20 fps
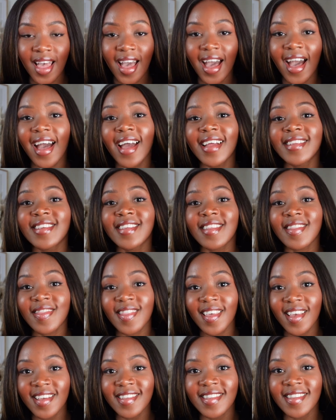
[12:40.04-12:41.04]
And
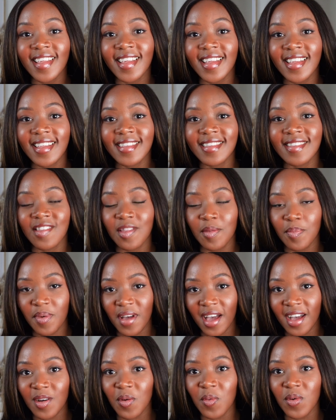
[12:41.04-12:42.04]
this is the
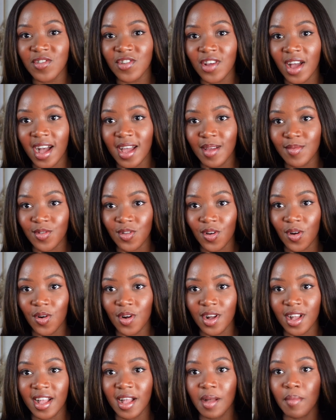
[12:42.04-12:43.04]
bag which I'm
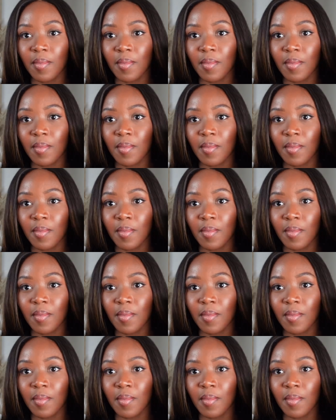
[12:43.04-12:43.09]
talking